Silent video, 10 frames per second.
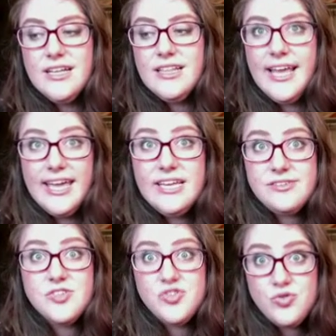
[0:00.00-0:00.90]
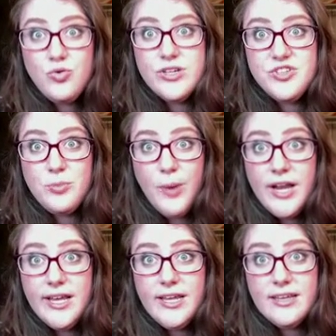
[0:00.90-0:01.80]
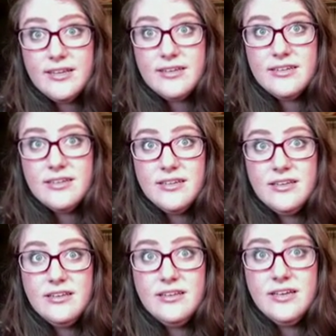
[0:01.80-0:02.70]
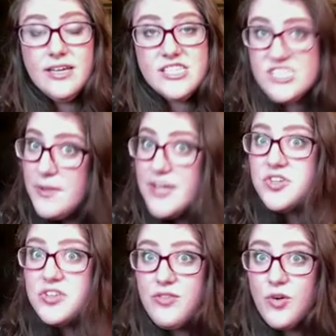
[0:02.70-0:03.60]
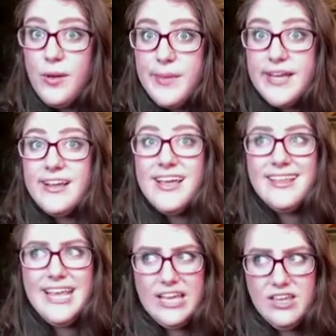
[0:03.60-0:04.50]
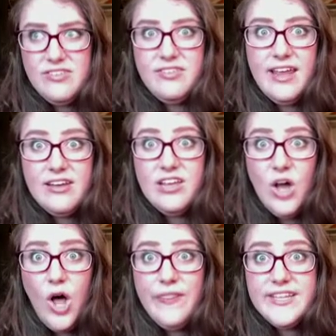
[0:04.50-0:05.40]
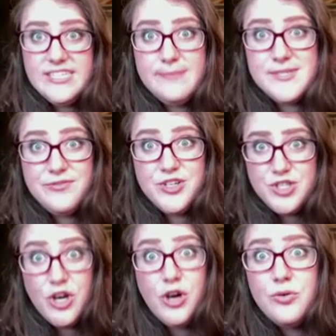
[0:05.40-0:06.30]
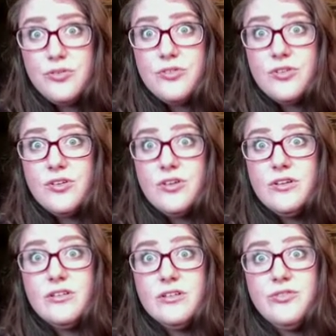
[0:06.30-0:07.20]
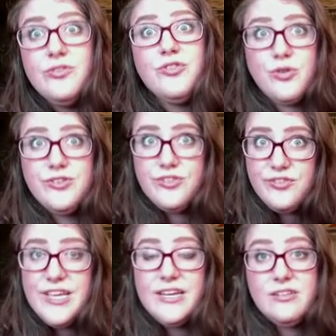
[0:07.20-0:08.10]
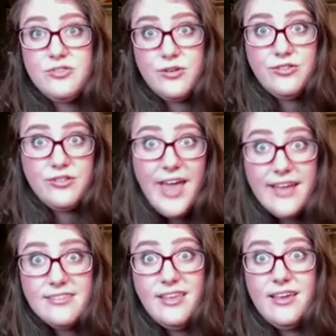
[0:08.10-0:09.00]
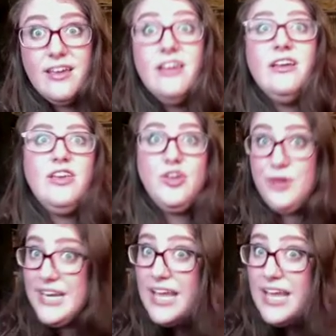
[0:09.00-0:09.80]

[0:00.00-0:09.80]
like it destroys your body, especially for women. Like standing on the tips of your toes destroys your feet, it destroys your legs. Like you need